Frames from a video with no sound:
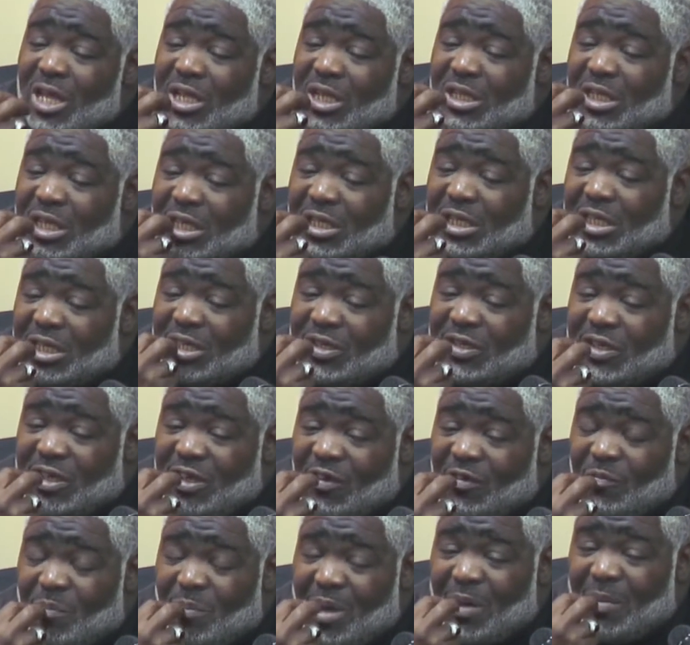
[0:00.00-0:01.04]
to just
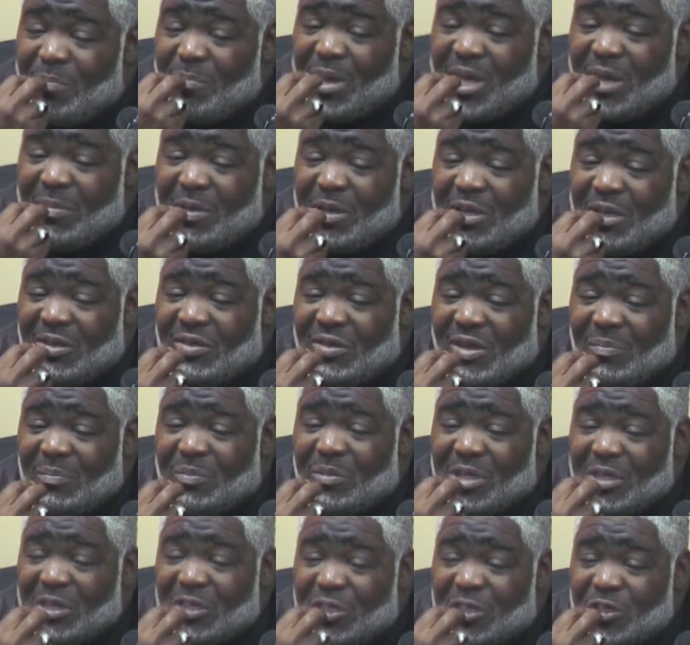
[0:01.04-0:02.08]
give my baby
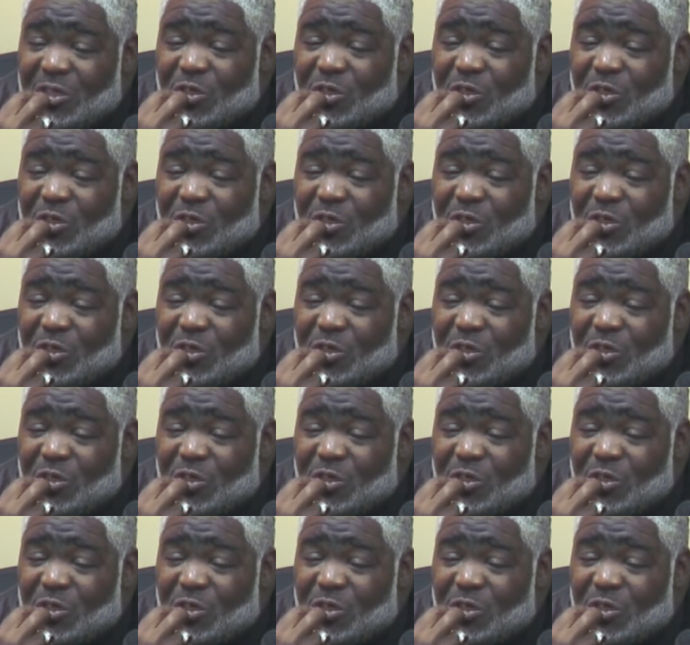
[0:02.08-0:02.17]
something to